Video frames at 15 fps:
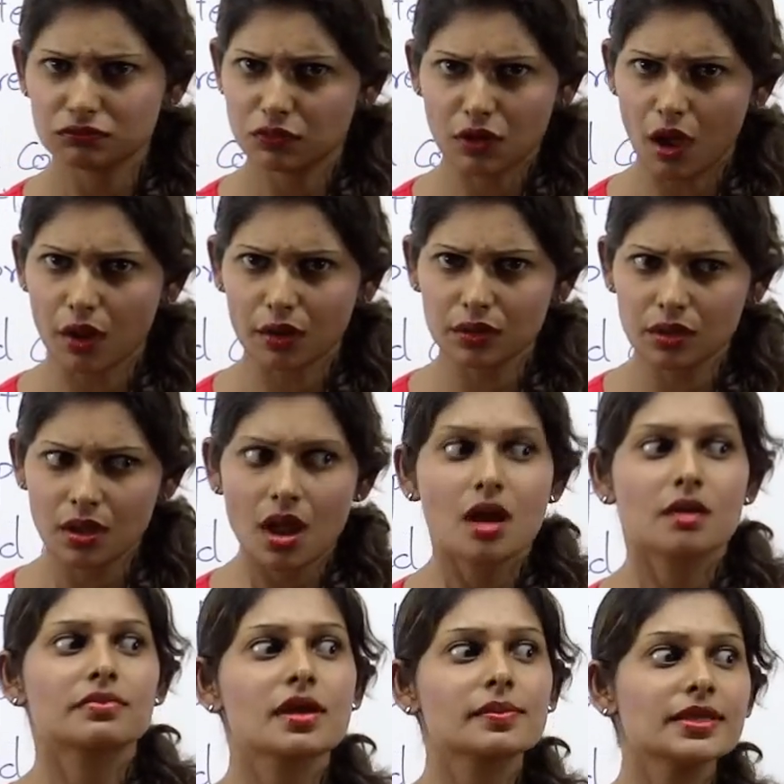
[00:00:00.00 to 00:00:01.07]
No?
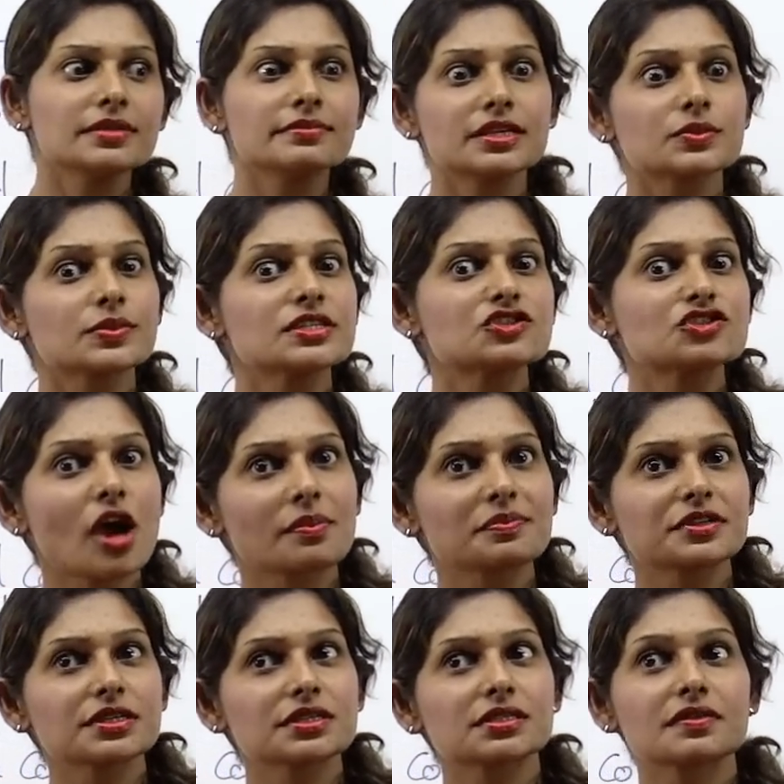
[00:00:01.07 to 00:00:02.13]
Probably in between
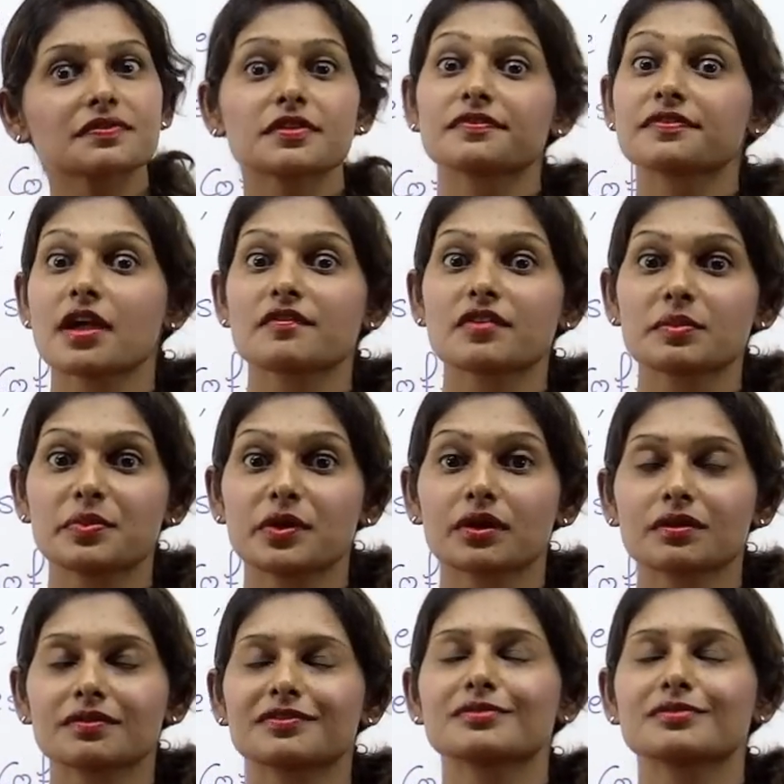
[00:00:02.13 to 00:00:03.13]
chapters of your favorite book.